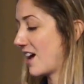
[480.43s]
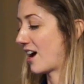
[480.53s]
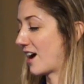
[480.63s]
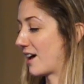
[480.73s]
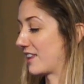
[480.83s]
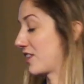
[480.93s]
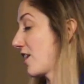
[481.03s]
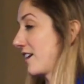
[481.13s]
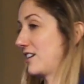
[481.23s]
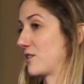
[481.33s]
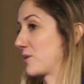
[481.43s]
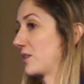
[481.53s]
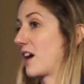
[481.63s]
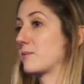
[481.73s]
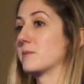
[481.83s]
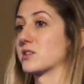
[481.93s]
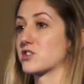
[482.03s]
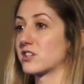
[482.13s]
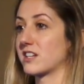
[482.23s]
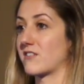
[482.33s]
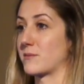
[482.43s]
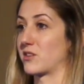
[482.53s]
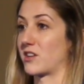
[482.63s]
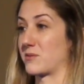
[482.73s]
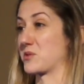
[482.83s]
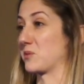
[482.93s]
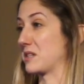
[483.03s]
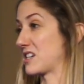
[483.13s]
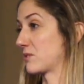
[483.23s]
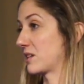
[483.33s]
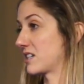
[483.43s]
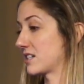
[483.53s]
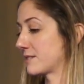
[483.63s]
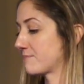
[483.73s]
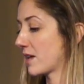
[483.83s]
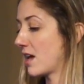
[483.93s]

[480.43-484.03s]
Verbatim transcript: Uh, they thought, you know, there were a lot of people internally at Venmo that thought it was a really terrible idea.